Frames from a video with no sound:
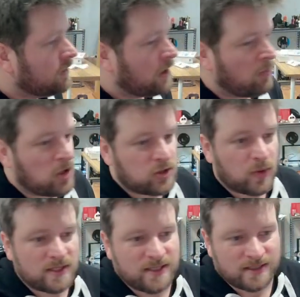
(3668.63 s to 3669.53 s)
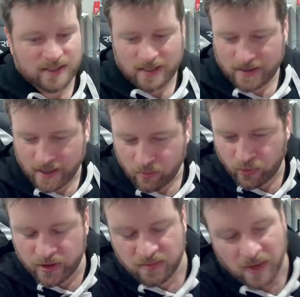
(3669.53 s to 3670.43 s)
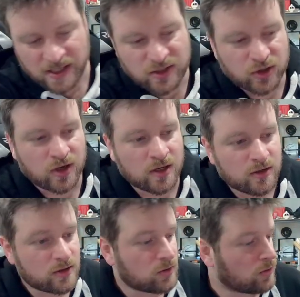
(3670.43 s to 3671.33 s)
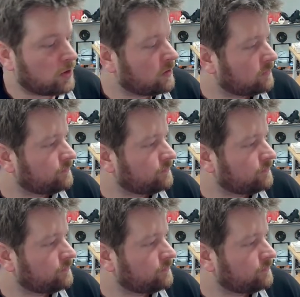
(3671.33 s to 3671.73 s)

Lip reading: I'm also on TikTok at printmeister_.